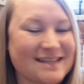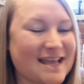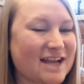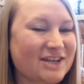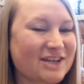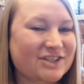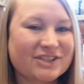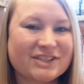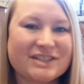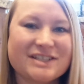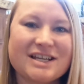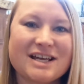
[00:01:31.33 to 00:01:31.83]
It's
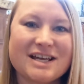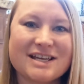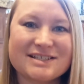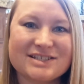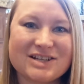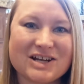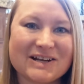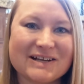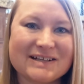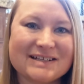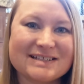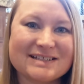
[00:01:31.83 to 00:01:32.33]
actually not
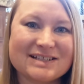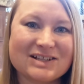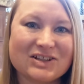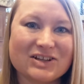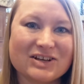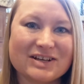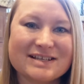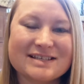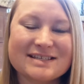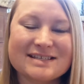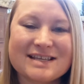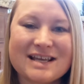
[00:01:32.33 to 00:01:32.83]
as hard as it
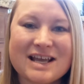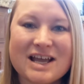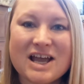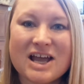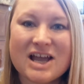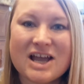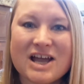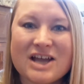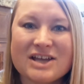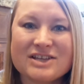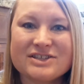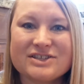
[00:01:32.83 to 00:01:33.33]
looks.
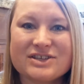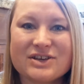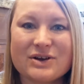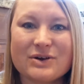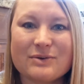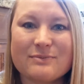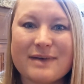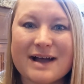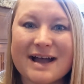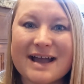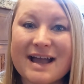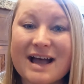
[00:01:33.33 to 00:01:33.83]

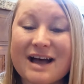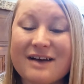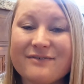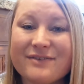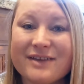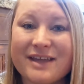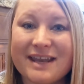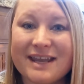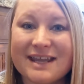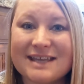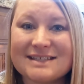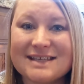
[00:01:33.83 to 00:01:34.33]
So my
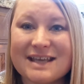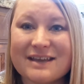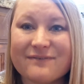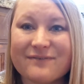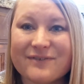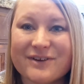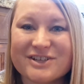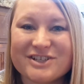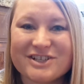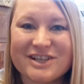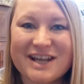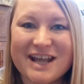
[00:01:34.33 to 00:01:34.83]
oven is a
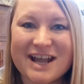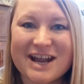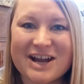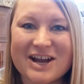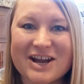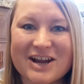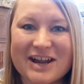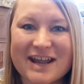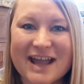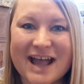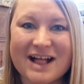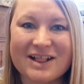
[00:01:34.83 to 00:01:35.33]

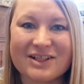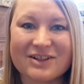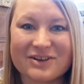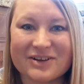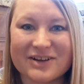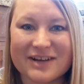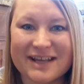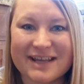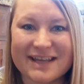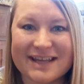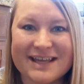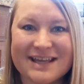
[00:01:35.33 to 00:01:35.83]
Frigidaire
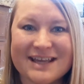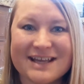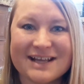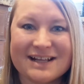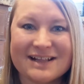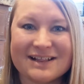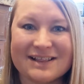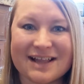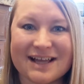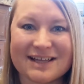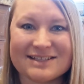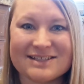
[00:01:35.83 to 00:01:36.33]
gallery
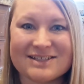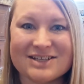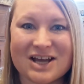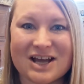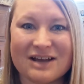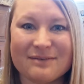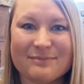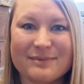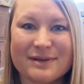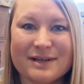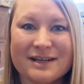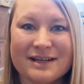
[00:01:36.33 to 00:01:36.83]
glass
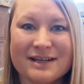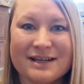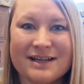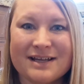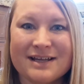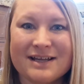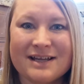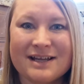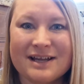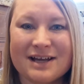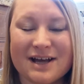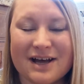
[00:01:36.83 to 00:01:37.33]
top
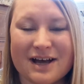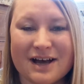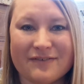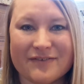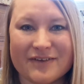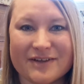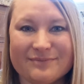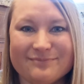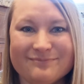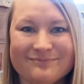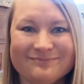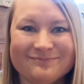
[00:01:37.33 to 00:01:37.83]

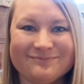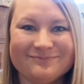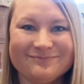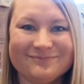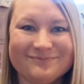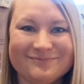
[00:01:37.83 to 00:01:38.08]
oven.